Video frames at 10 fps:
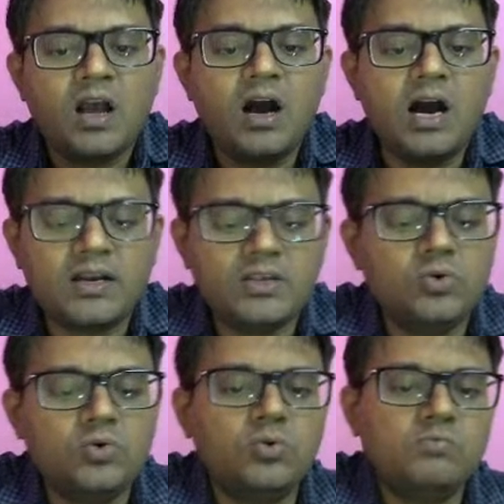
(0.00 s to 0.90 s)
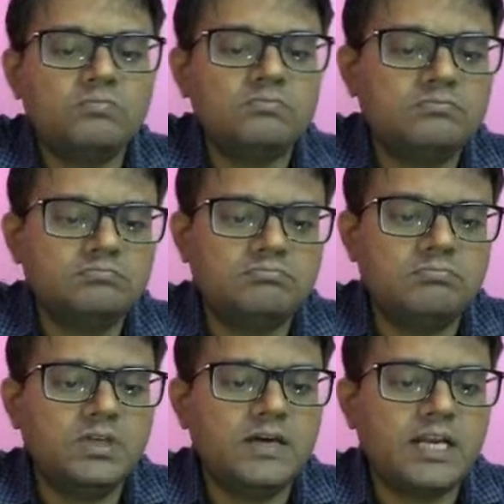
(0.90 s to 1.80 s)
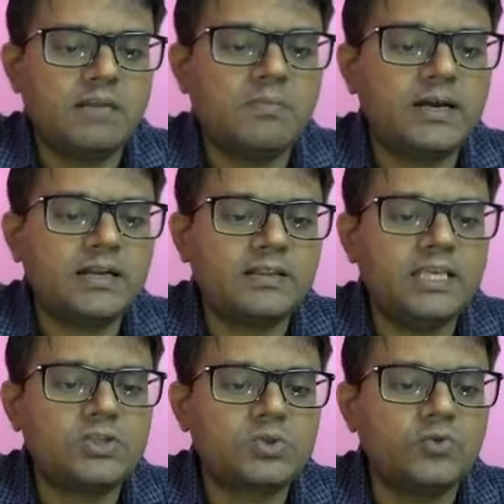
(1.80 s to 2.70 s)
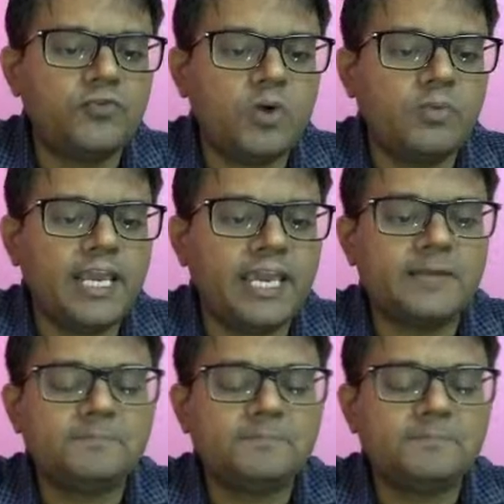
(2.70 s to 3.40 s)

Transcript: or you remember these two formulae.